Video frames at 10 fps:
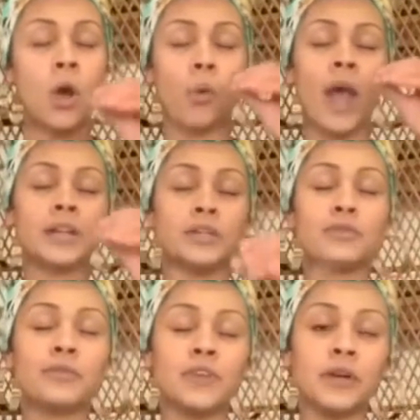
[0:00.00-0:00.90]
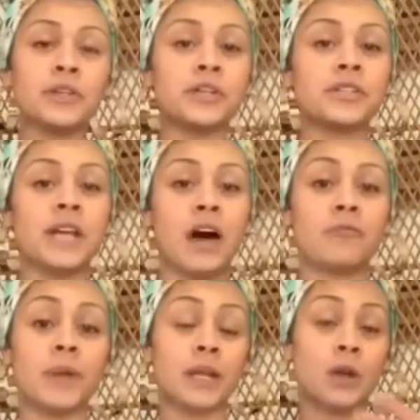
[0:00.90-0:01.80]
When you feel
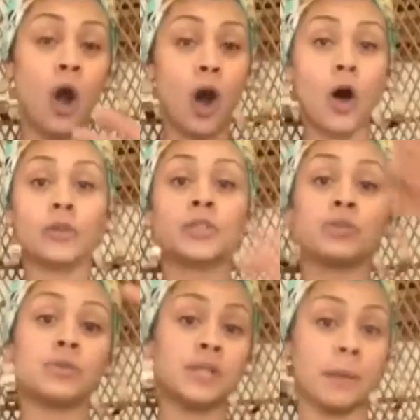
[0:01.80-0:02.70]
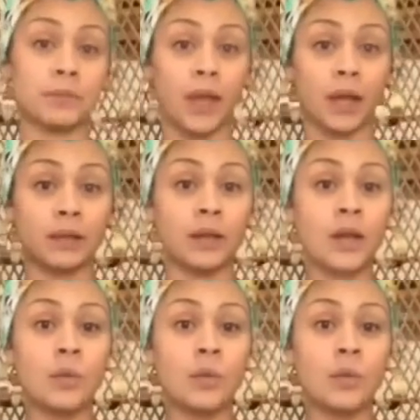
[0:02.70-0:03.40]
yourself being called to something,